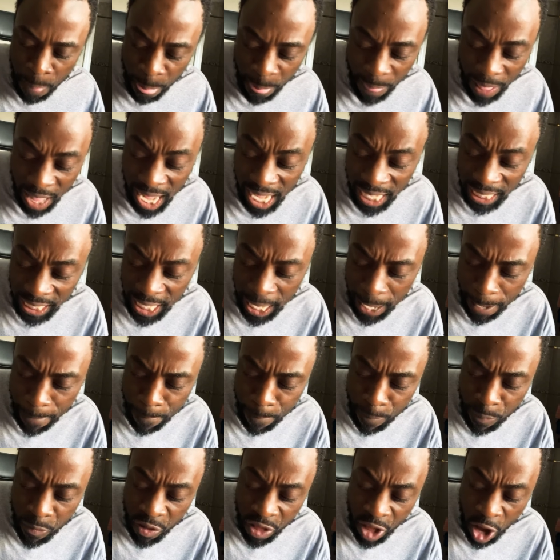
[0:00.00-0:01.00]
It say,
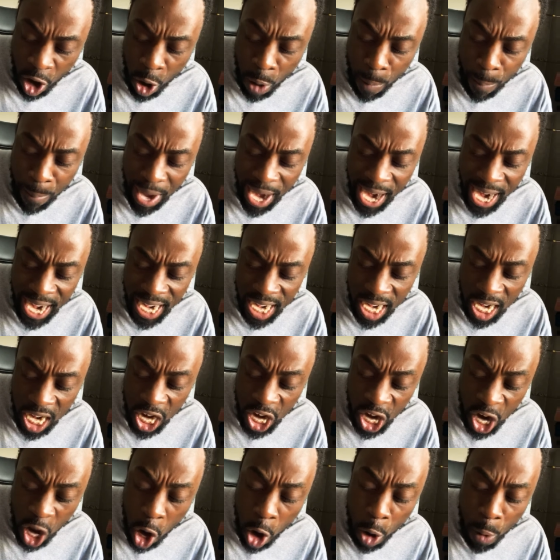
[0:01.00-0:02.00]
no man,
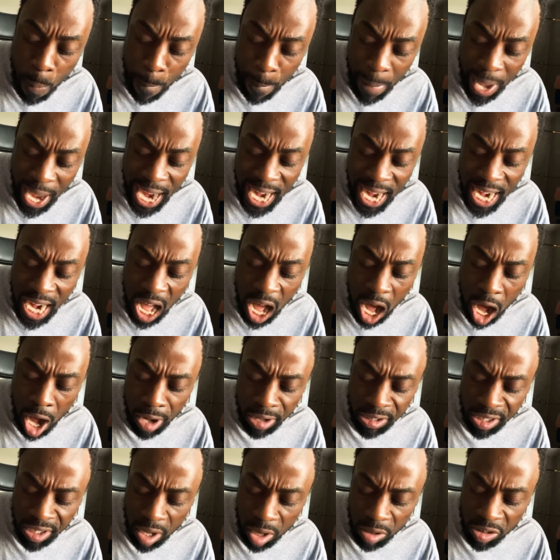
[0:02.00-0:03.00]
no man
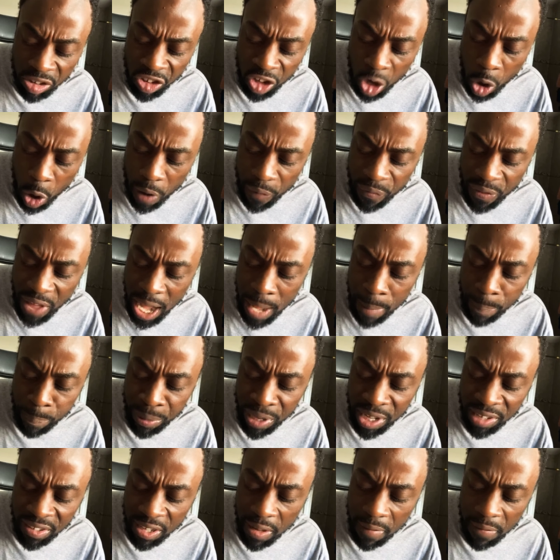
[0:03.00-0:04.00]
also seweth a
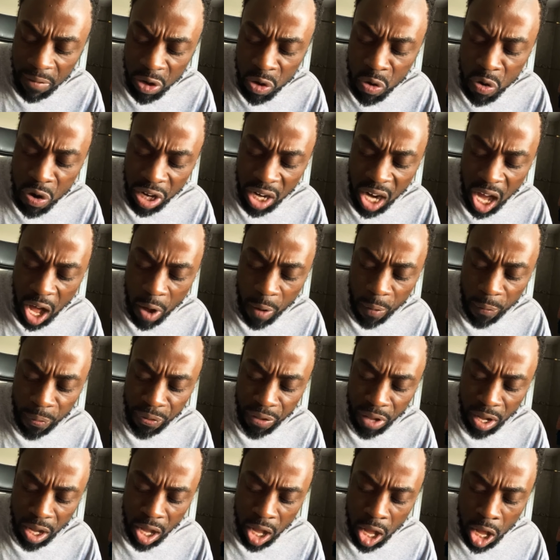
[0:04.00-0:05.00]
piece of new cloth
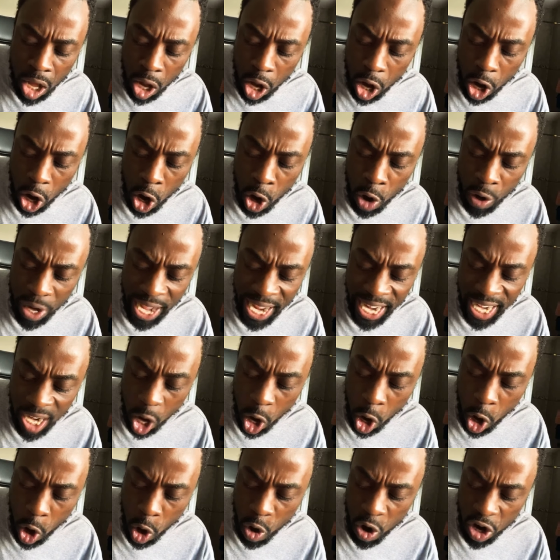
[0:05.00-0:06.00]
on an
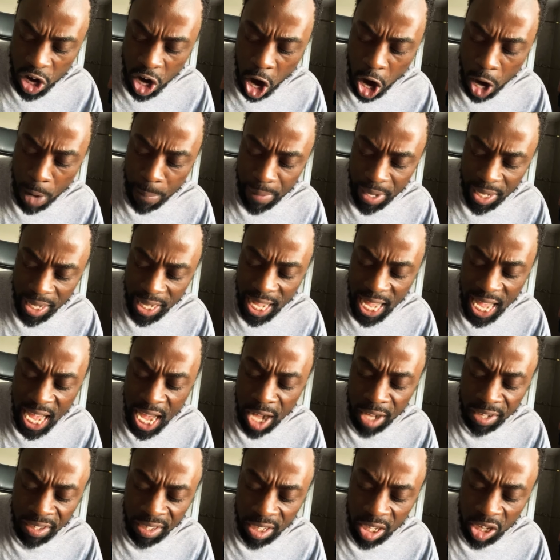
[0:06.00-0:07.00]
old garment,
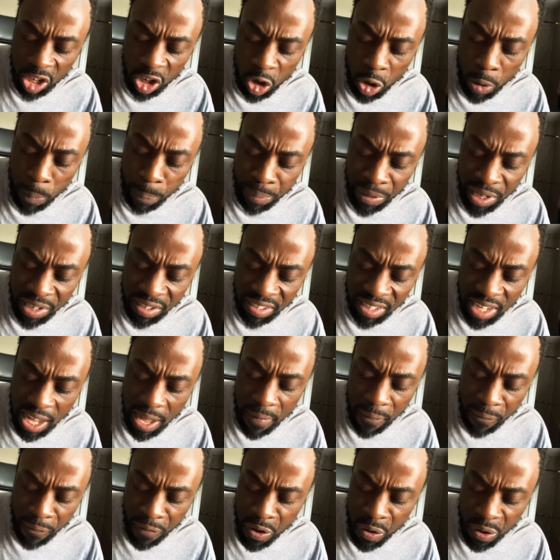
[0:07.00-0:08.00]
else the new piece
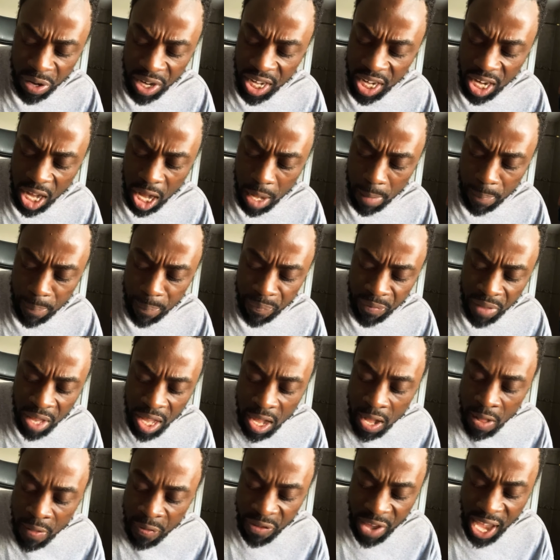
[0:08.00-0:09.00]
that filled it up
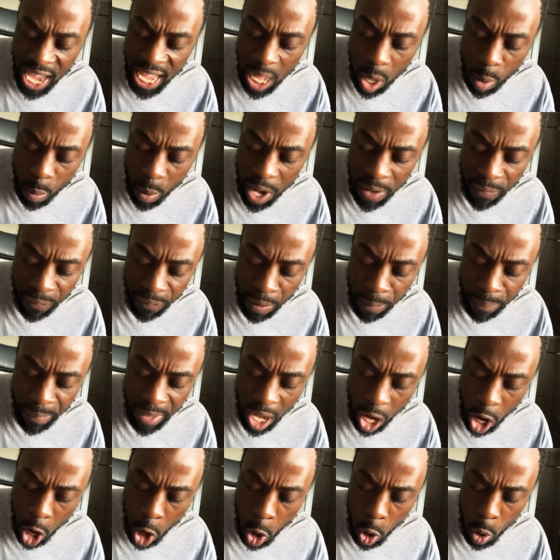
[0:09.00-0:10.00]
take away from the
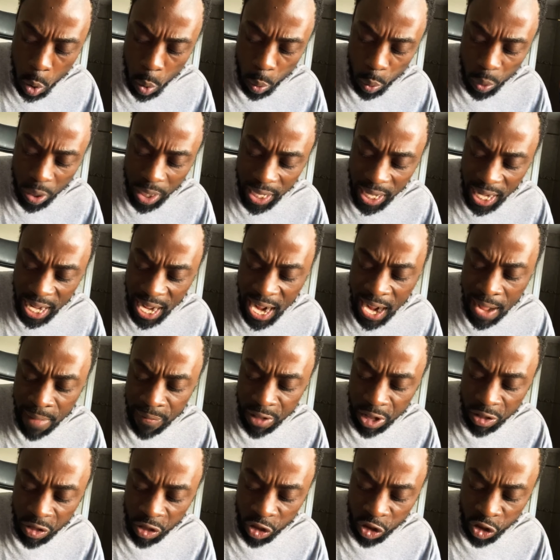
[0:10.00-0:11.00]
old, and
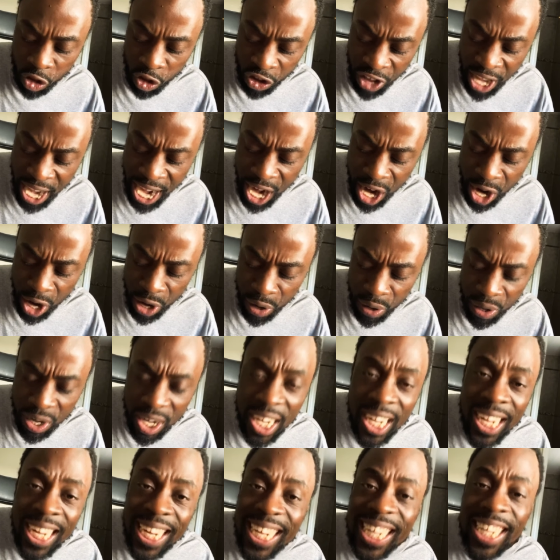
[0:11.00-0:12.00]
the tear
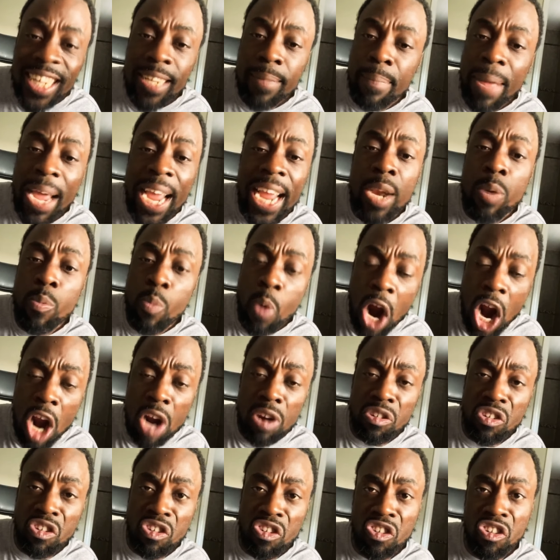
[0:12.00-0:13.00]
is made
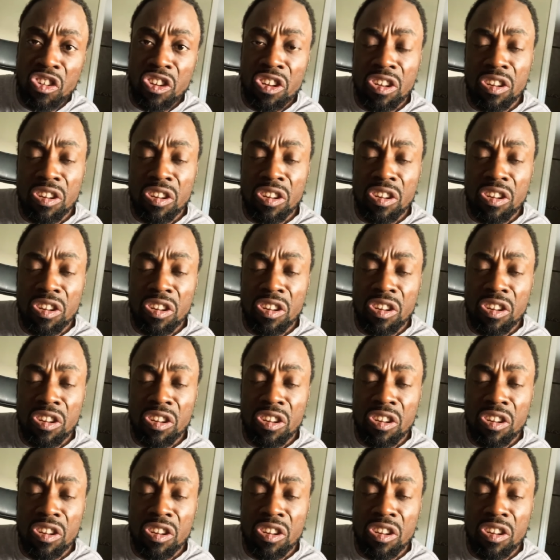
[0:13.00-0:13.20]
worse.